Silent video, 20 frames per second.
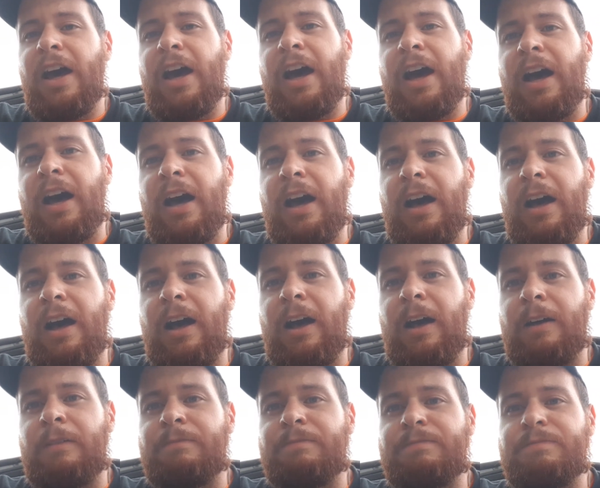
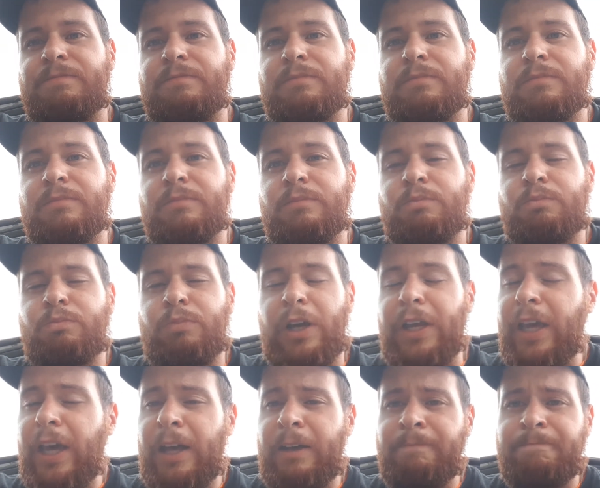Um, but
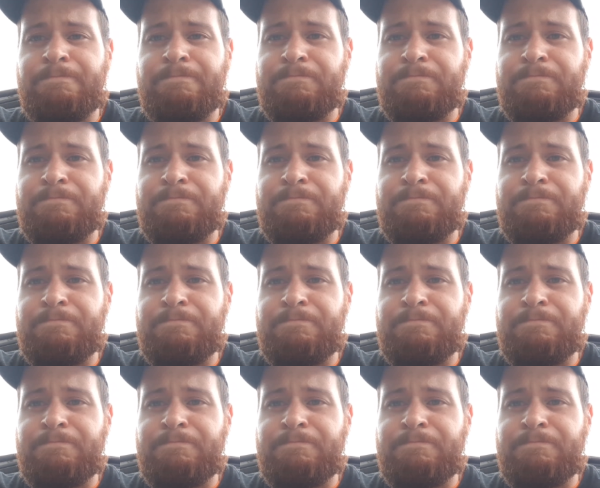yeah,